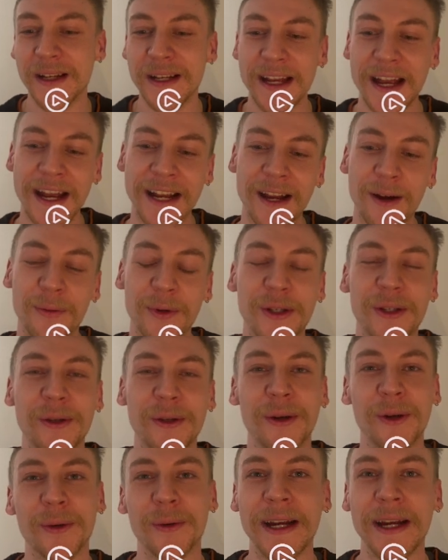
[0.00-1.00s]
and I wish you a
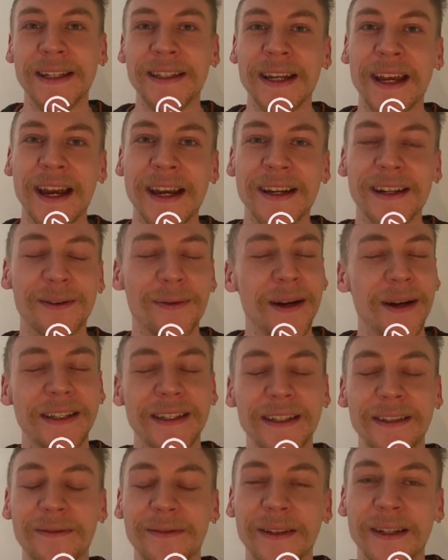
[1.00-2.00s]
great day, a great
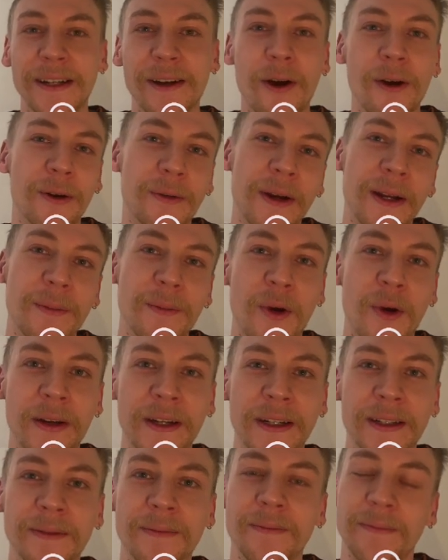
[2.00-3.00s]
evening, or a great
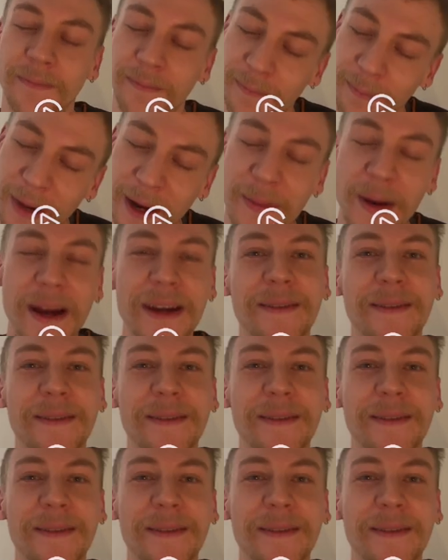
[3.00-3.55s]
morning. Bye bye.